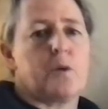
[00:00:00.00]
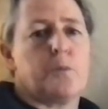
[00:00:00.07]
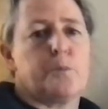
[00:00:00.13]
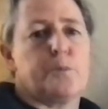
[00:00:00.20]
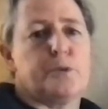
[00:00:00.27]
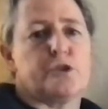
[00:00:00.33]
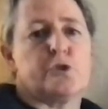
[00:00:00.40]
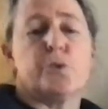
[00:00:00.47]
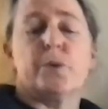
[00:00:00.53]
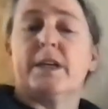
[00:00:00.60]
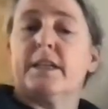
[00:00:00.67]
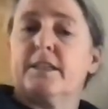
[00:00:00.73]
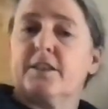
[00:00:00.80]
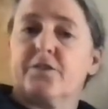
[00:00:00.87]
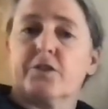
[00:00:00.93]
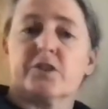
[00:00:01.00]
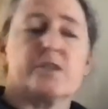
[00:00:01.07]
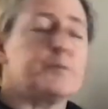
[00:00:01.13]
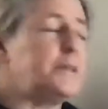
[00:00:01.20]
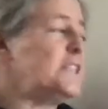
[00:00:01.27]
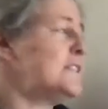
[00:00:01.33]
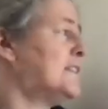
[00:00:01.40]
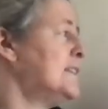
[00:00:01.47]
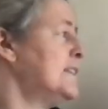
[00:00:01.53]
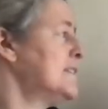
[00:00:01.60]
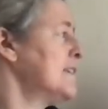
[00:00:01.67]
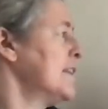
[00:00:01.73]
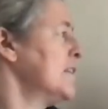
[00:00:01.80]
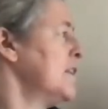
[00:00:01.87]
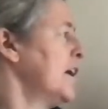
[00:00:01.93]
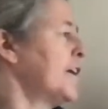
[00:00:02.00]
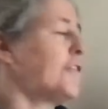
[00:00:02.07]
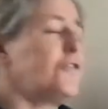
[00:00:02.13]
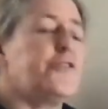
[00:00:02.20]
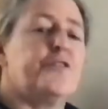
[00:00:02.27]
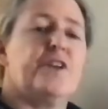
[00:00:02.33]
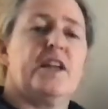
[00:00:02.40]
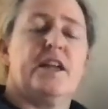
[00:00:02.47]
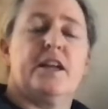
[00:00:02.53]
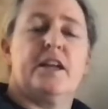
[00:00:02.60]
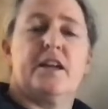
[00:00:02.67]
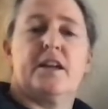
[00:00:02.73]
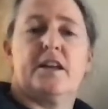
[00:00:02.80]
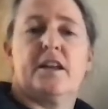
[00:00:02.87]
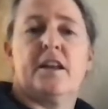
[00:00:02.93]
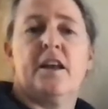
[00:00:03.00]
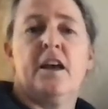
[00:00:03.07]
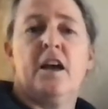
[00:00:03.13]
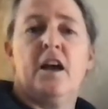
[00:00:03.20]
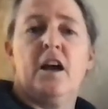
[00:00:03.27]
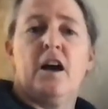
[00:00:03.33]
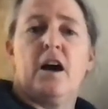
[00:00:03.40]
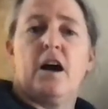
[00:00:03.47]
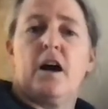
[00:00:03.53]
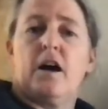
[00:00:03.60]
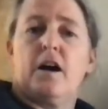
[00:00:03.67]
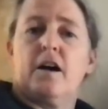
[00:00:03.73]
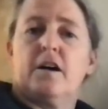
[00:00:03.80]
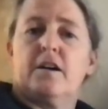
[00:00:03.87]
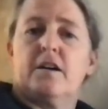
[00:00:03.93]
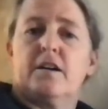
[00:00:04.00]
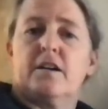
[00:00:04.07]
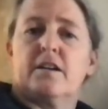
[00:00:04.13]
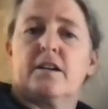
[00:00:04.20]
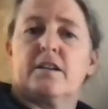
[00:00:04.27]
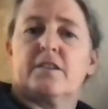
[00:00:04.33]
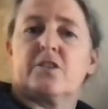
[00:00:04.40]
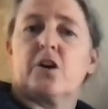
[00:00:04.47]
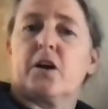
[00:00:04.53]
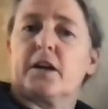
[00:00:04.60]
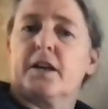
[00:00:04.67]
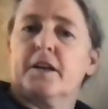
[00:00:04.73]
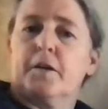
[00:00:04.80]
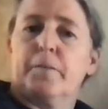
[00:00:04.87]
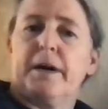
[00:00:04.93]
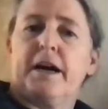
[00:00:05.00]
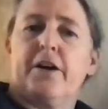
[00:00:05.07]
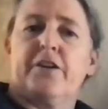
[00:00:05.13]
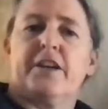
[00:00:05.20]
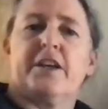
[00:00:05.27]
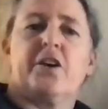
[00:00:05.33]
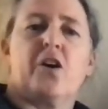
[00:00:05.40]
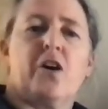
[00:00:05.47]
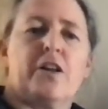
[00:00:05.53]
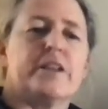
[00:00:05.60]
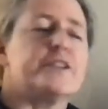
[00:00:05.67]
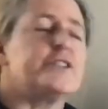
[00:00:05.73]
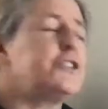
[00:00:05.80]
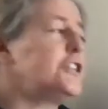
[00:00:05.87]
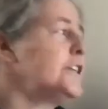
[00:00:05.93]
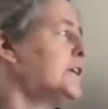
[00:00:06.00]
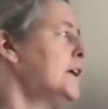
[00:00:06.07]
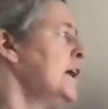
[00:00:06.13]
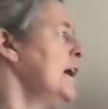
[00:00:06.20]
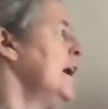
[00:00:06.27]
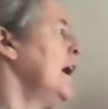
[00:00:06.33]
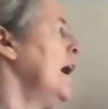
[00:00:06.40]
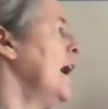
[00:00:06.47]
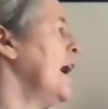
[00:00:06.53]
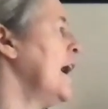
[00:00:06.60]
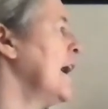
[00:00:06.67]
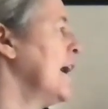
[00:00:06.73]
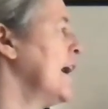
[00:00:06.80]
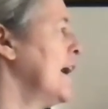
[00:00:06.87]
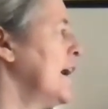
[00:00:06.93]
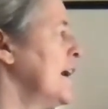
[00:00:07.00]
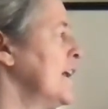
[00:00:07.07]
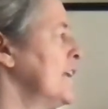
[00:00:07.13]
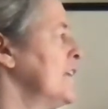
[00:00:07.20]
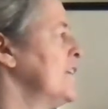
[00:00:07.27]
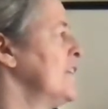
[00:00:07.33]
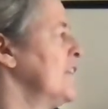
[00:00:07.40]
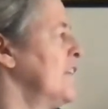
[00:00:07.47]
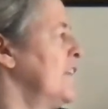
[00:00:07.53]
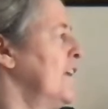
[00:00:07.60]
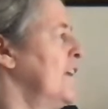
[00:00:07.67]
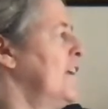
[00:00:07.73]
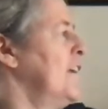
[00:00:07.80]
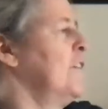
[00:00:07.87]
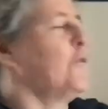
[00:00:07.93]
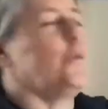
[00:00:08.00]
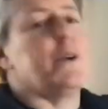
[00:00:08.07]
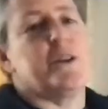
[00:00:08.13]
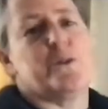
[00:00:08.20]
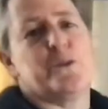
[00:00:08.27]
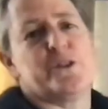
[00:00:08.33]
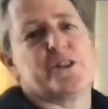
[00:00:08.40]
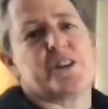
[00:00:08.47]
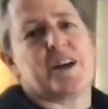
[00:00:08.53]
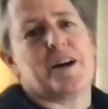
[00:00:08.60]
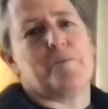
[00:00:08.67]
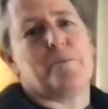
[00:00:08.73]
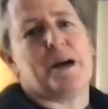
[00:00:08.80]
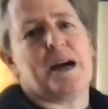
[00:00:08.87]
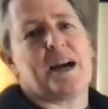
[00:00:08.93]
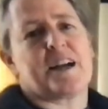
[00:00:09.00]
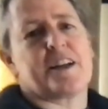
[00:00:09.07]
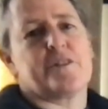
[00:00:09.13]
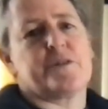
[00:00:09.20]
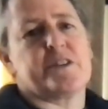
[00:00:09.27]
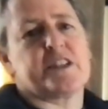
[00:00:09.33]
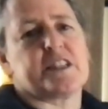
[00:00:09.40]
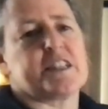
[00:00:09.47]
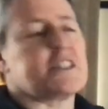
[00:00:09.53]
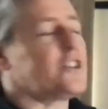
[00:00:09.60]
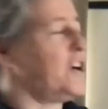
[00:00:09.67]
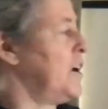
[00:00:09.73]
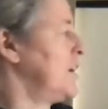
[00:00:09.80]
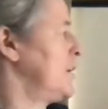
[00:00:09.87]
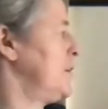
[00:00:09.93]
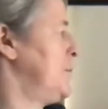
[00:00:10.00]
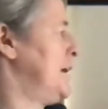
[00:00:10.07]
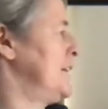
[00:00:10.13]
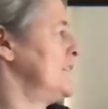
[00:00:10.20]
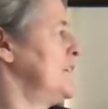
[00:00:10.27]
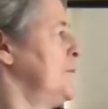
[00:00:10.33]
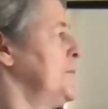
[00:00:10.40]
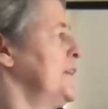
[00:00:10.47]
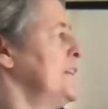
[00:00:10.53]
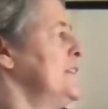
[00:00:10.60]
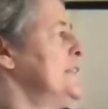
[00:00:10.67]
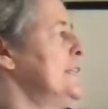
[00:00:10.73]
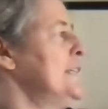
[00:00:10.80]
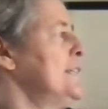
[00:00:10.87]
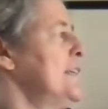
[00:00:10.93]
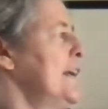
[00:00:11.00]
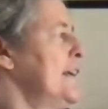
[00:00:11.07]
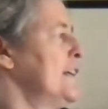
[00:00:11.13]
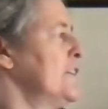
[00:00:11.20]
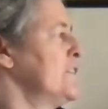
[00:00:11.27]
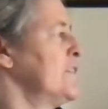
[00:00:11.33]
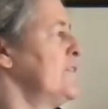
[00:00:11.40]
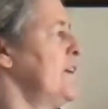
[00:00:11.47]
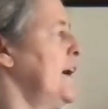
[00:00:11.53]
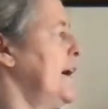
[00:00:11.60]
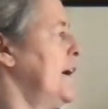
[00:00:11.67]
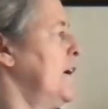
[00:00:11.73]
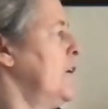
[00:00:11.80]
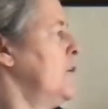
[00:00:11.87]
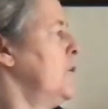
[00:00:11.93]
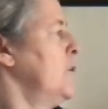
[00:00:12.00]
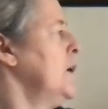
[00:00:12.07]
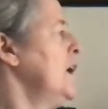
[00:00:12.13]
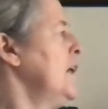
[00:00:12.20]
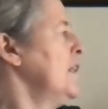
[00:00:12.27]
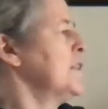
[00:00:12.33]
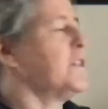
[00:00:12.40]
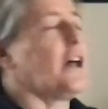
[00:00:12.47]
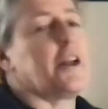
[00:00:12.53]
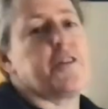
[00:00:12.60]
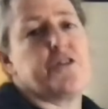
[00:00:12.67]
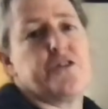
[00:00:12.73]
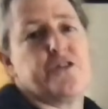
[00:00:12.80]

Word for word: between different species and life in uh, talking about ecology. And then we will come back and really talk about some of the details of how life